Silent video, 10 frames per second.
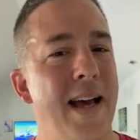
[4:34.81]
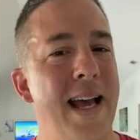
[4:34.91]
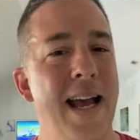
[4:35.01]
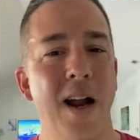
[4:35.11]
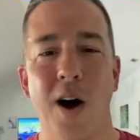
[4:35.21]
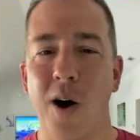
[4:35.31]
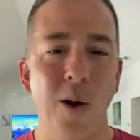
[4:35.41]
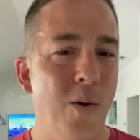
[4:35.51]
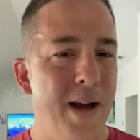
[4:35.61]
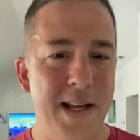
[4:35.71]
it
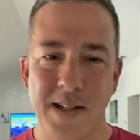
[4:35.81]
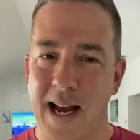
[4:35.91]
always,